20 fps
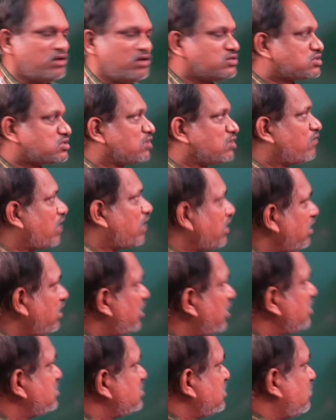So 1
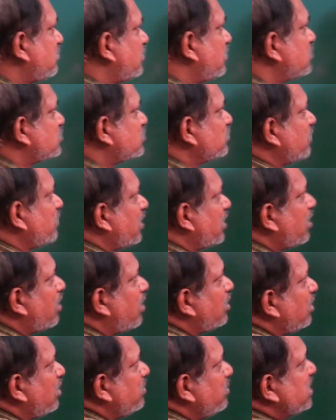year is equals to 1
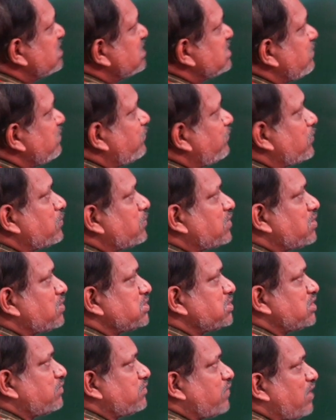odd day means if
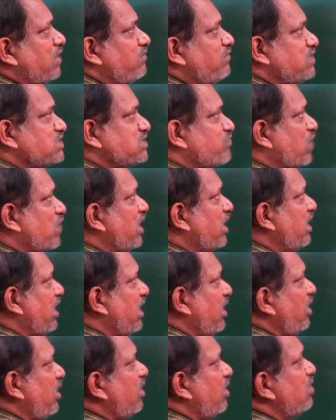2005 is
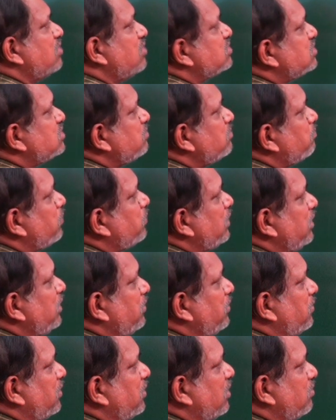Friday, simply
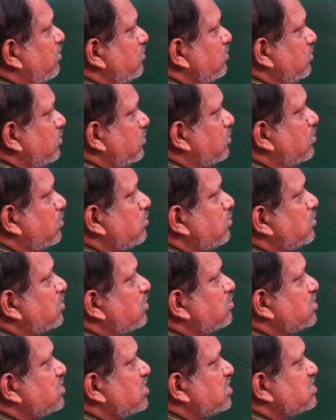note down
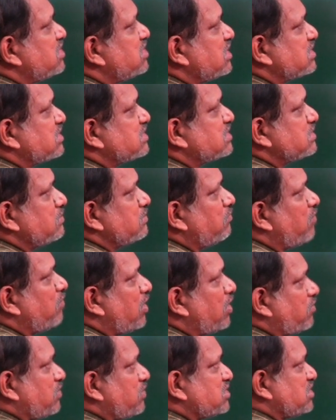2006
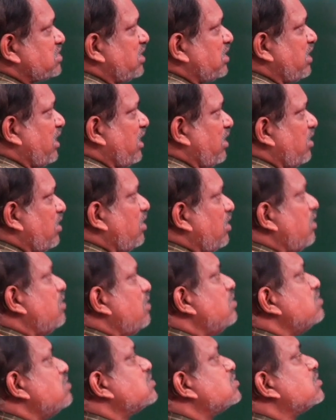what was the day.
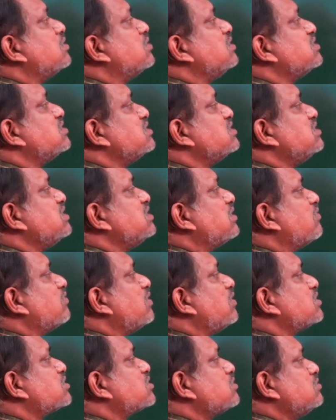So this is
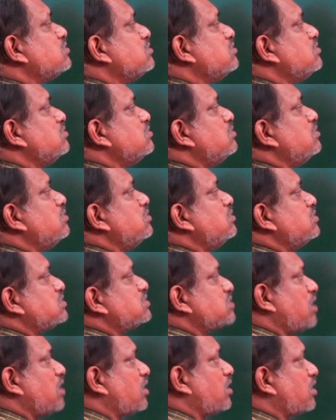equals to
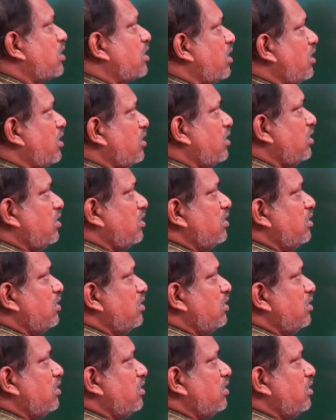Saturday.